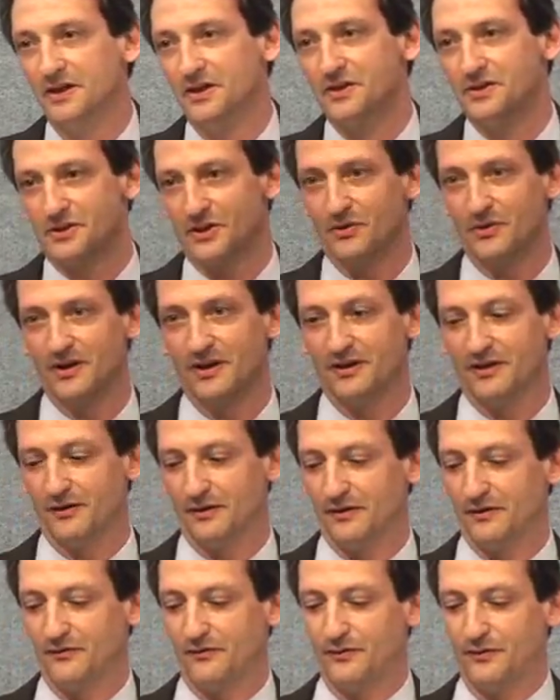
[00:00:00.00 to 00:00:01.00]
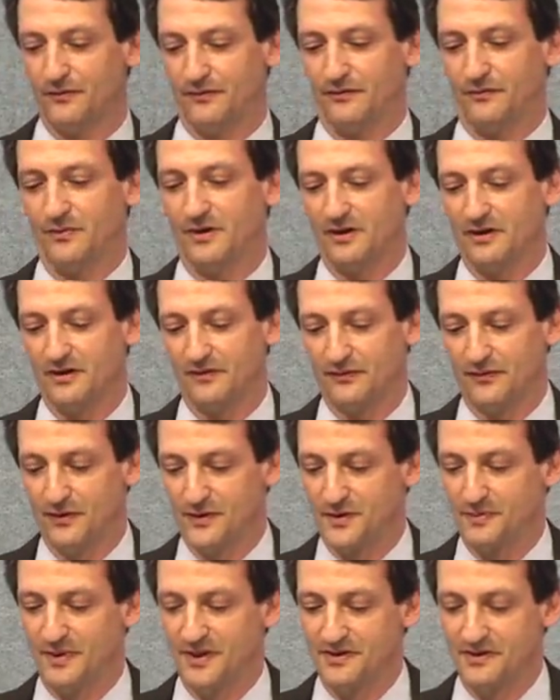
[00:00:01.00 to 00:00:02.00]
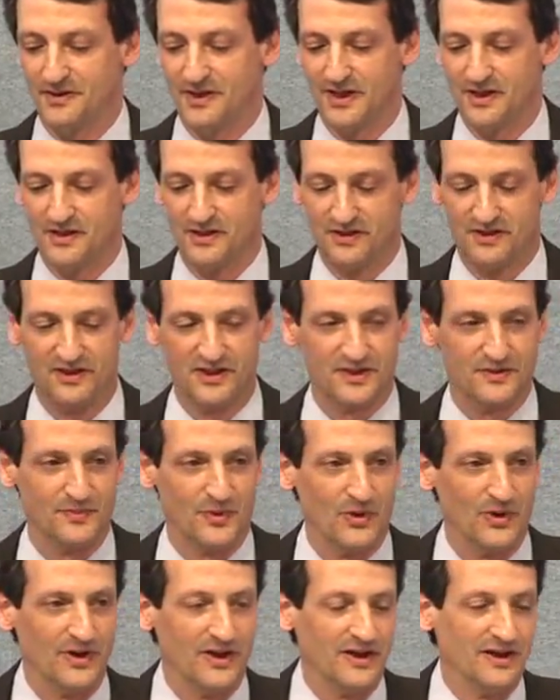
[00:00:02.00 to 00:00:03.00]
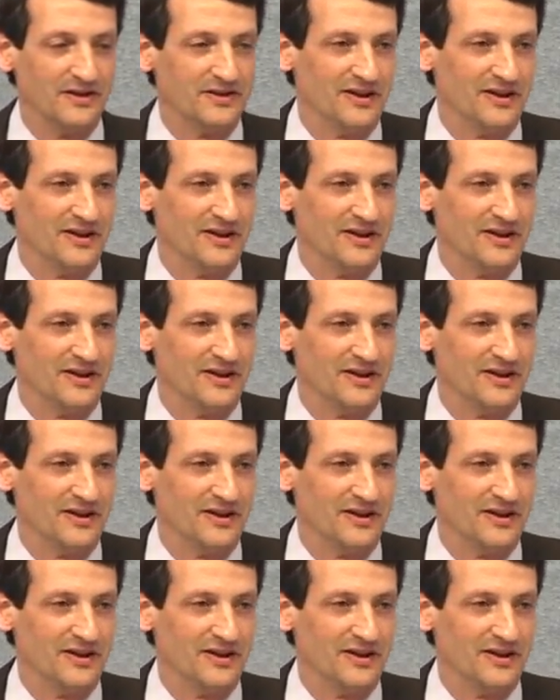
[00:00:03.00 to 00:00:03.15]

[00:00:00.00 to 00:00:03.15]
So in one of the first presentations this morning,